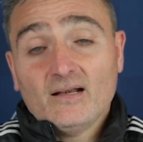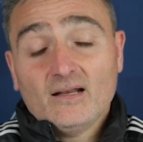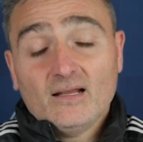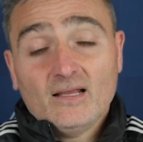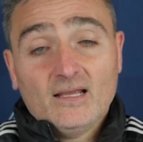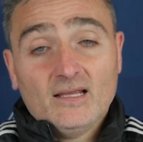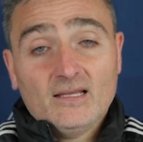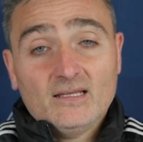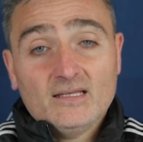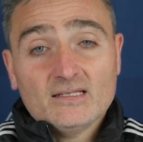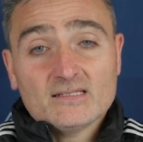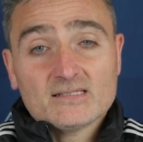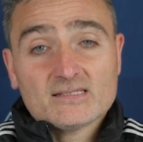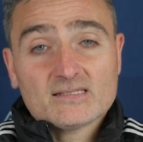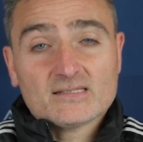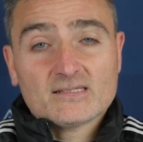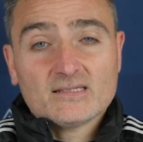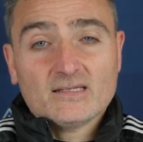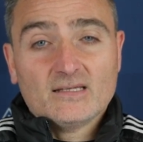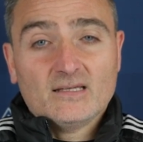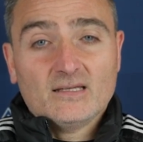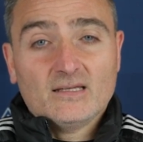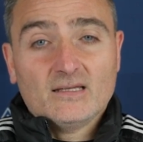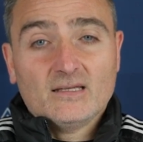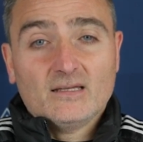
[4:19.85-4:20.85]
Uh, it's
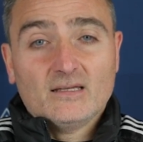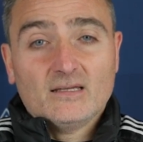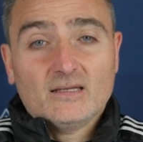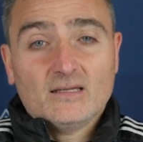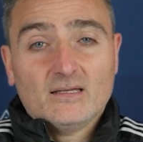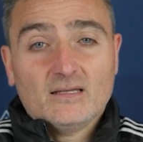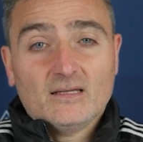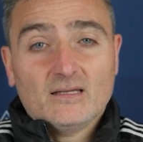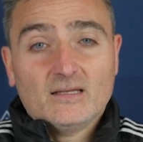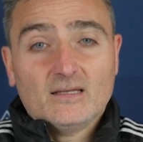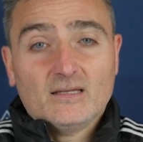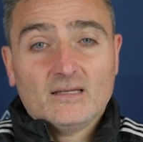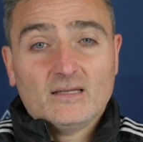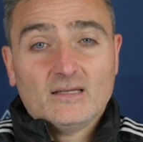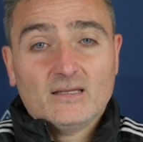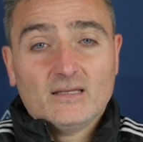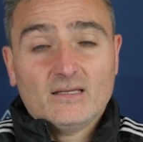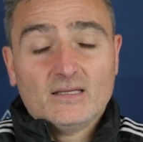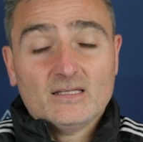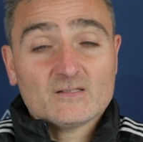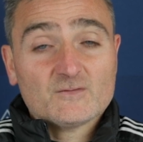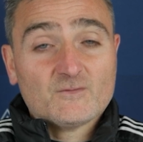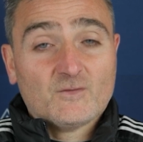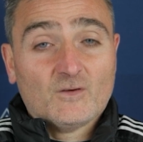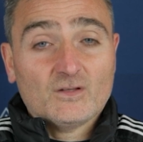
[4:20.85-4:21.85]
uh,
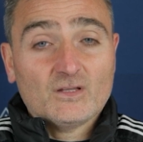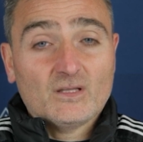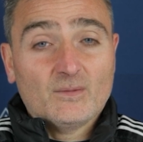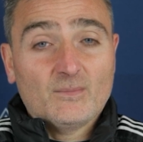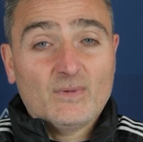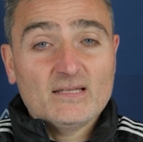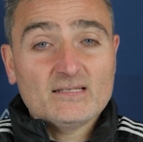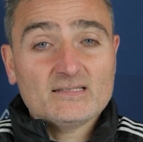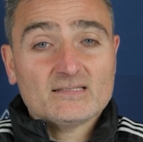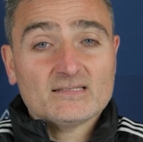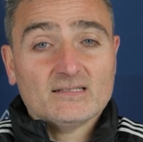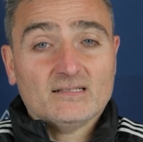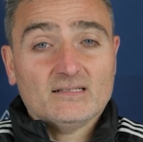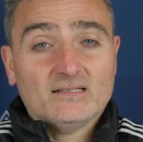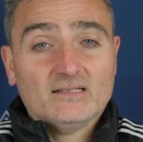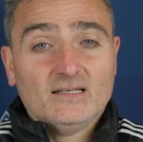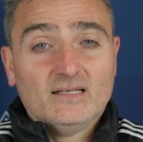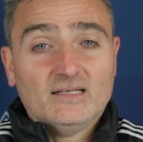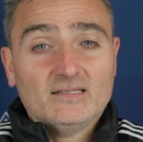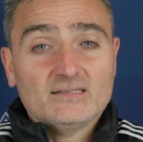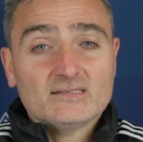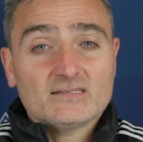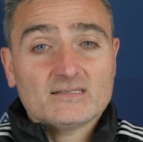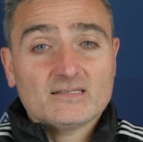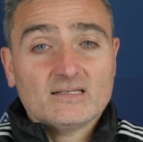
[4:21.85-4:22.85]
it's fundamental,
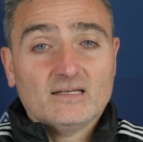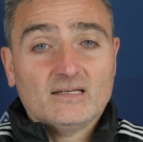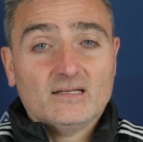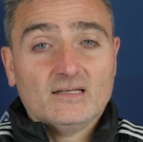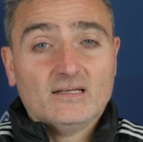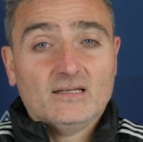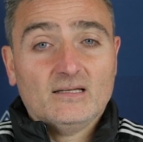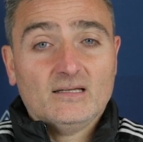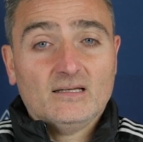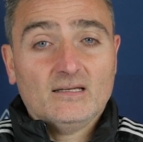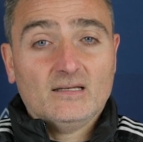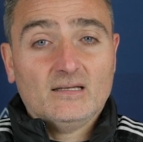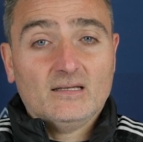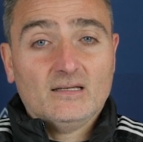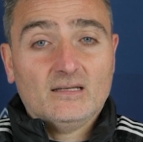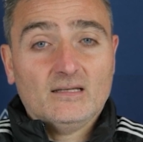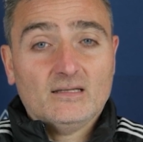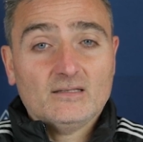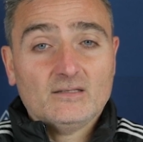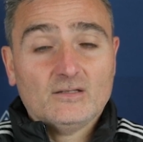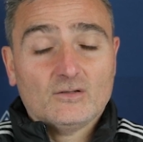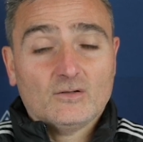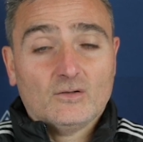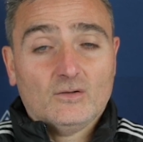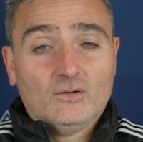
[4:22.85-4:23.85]
and uh,
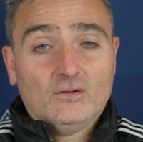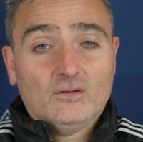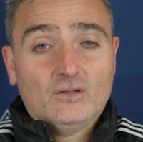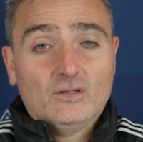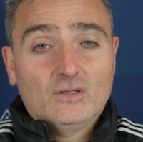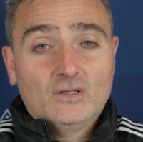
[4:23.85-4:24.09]
you know.